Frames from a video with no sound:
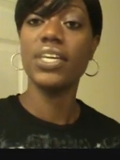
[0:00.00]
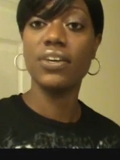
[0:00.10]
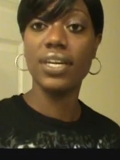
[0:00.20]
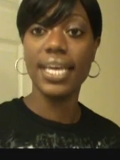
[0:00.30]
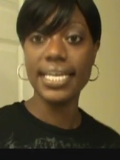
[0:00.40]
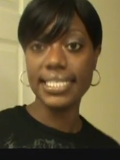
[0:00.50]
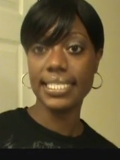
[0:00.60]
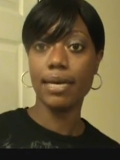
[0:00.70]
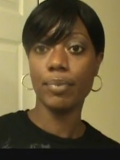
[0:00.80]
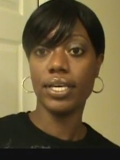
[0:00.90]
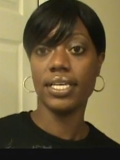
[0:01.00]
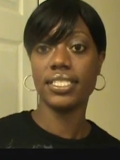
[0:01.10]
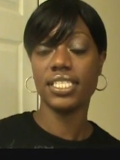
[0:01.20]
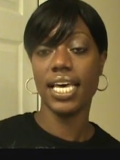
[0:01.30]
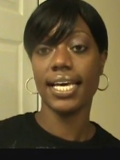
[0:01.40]
Your last step
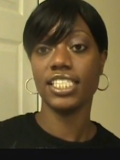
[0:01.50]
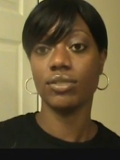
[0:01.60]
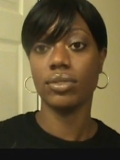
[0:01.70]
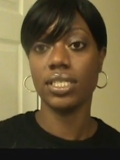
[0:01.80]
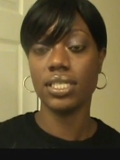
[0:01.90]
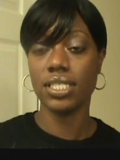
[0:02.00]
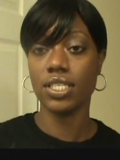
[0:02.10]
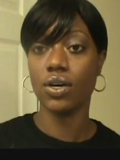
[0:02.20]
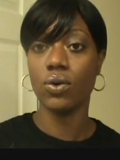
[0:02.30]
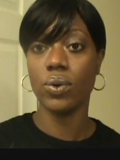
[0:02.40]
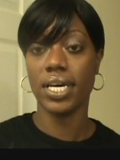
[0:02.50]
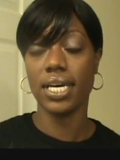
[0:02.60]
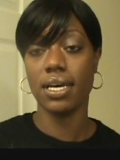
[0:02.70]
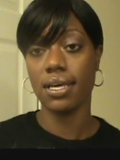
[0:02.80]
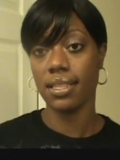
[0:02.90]
is to actually sew
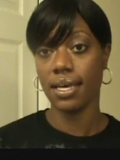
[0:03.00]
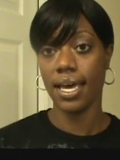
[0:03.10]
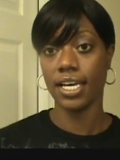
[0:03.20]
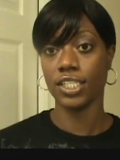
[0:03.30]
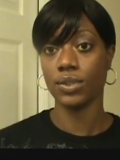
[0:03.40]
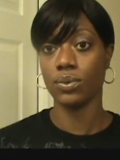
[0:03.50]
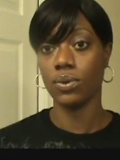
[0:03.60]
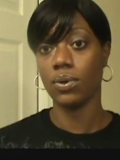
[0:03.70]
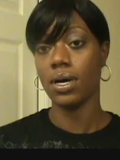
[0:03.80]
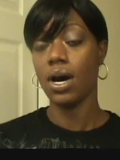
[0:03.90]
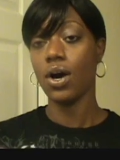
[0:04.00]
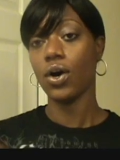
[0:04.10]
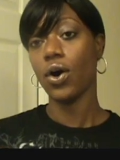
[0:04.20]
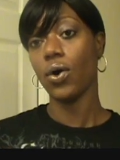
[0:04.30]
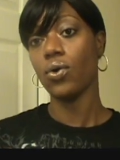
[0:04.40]
the actual
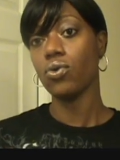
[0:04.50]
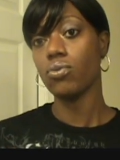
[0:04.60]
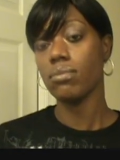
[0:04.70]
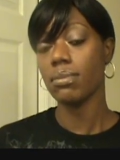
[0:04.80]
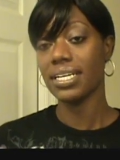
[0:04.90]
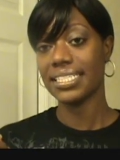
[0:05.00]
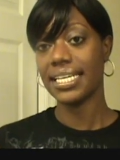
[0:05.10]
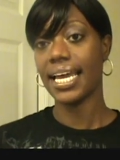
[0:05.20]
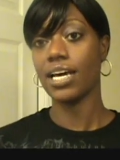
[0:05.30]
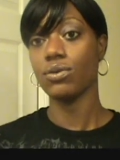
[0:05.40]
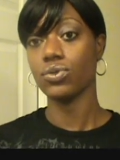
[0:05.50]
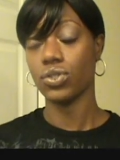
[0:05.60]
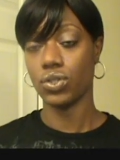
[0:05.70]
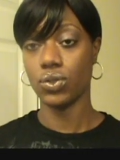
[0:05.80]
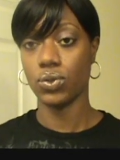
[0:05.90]
comb down
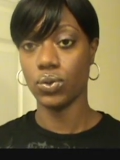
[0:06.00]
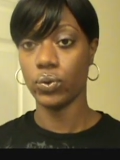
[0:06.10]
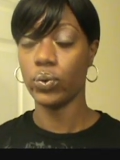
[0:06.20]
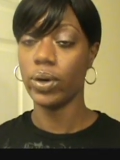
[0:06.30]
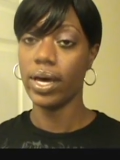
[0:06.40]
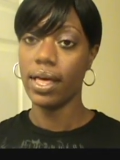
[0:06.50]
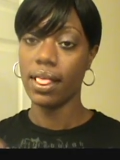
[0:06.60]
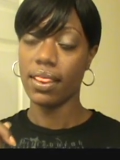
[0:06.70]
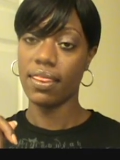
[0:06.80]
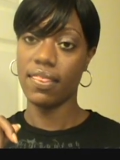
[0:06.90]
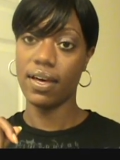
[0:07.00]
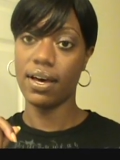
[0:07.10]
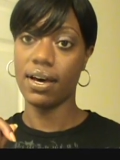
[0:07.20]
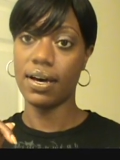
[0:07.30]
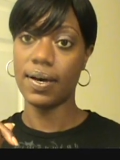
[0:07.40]
to
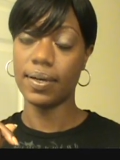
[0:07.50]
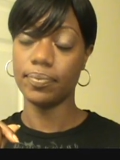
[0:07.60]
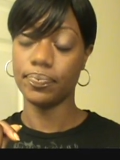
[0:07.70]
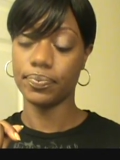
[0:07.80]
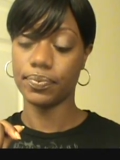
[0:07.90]
the